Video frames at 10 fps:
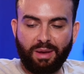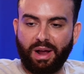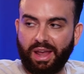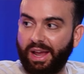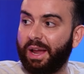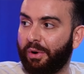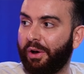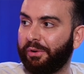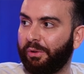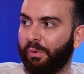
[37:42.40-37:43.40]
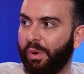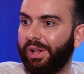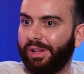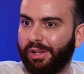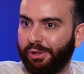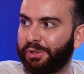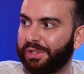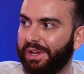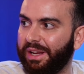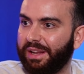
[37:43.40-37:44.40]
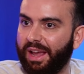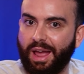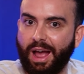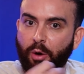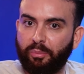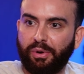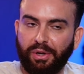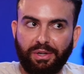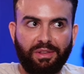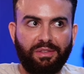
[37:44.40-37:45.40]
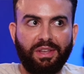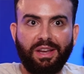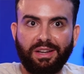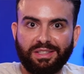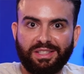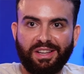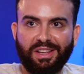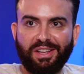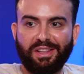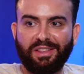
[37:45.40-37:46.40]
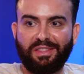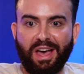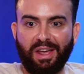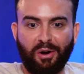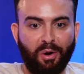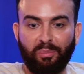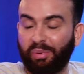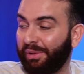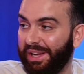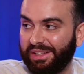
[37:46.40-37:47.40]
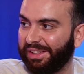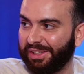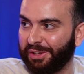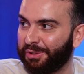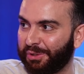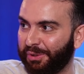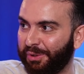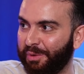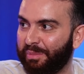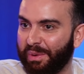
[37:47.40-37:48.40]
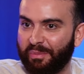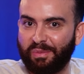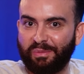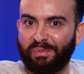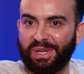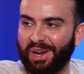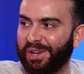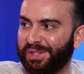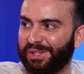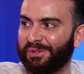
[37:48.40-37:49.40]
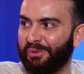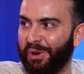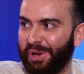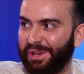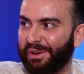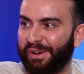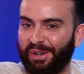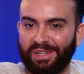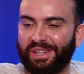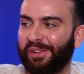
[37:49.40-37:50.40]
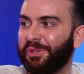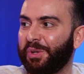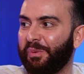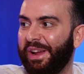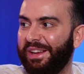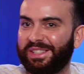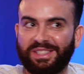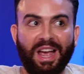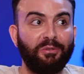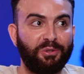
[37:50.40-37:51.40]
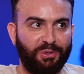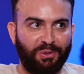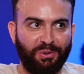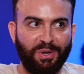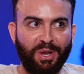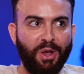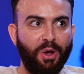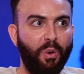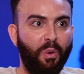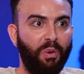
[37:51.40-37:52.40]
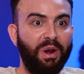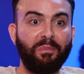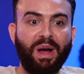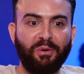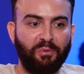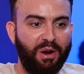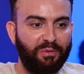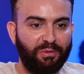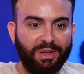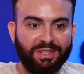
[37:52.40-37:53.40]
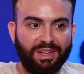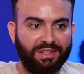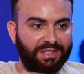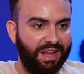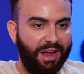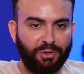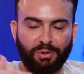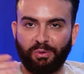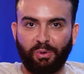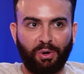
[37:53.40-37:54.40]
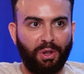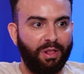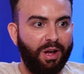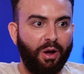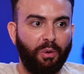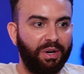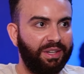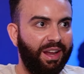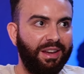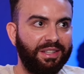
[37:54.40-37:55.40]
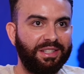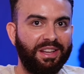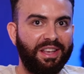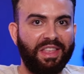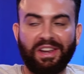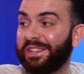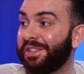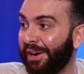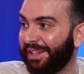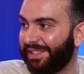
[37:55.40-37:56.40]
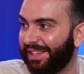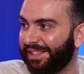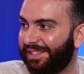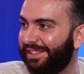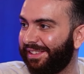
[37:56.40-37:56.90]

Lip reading: AI model will hallucinate and output things that are blatantly untrue, but because it's written in a very intelligent way, sound true. Or it might reference a statute or a law or a case that does not exist.